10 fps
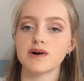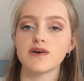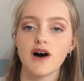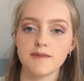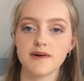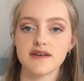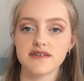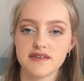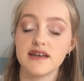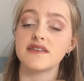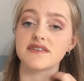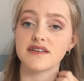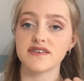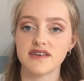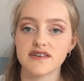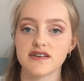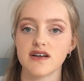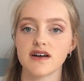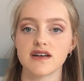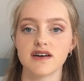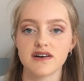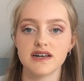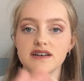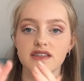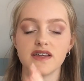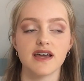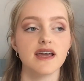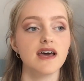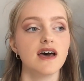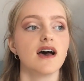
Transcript: Well, I'm in the senior section like a young leader thingy.